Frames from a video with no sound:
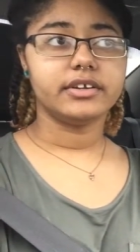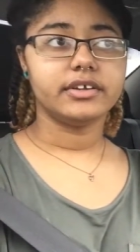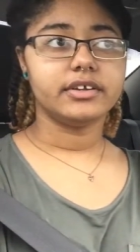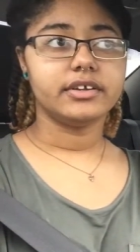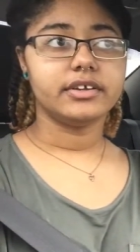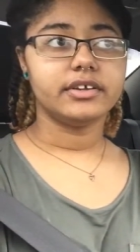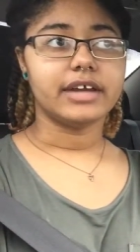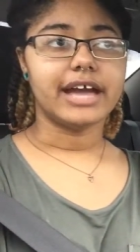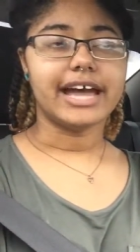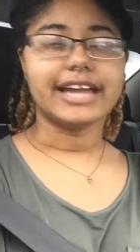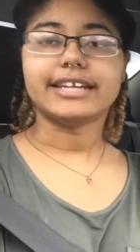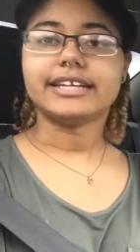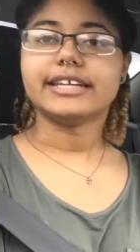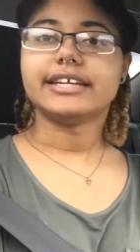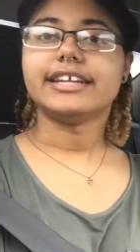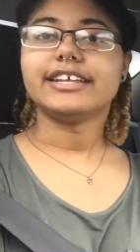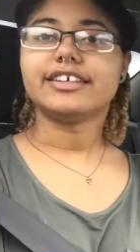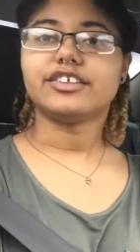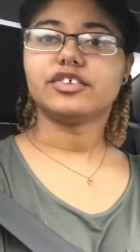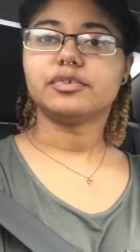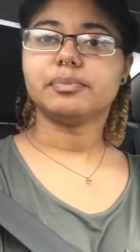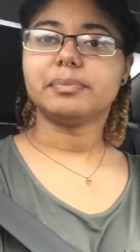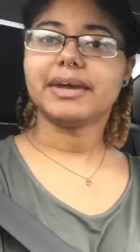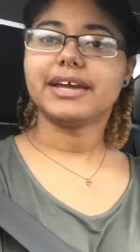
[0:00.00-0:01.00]
I didn't
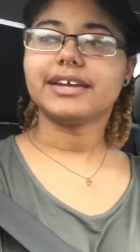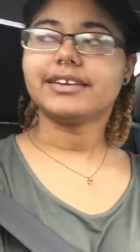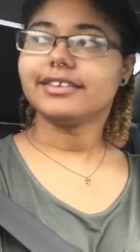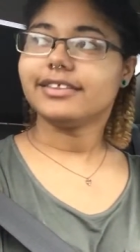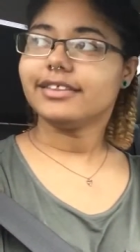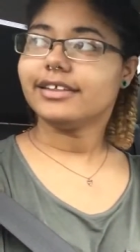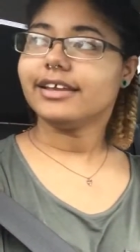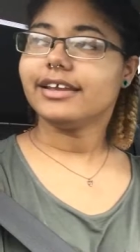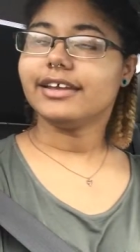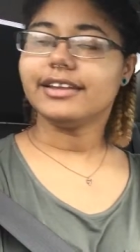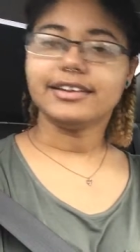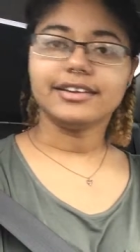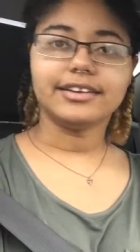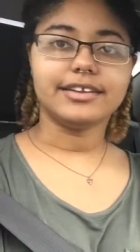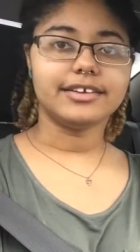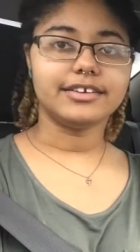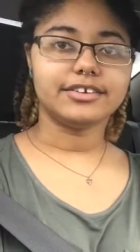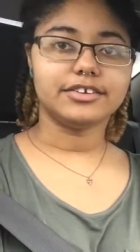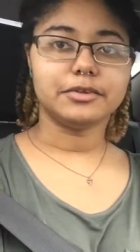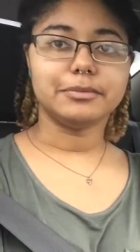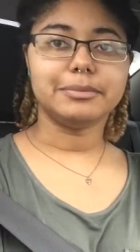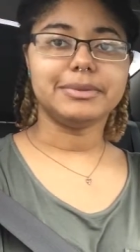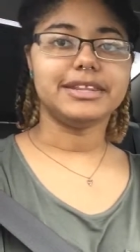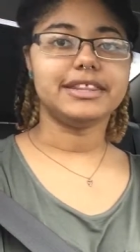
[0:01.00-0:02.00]
expect the ending
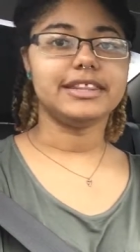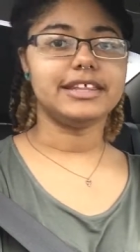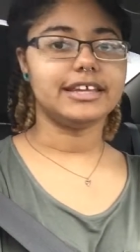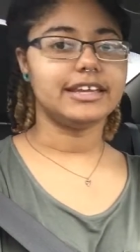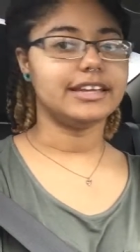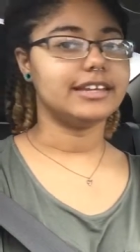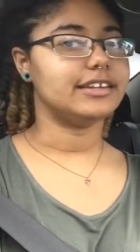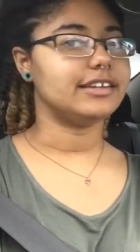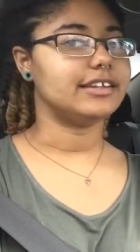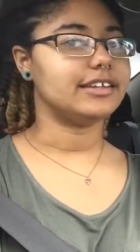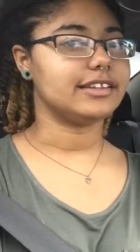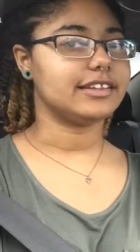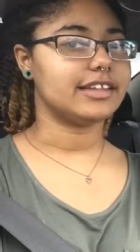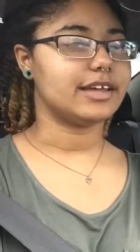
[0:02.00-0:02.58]
to be the ending that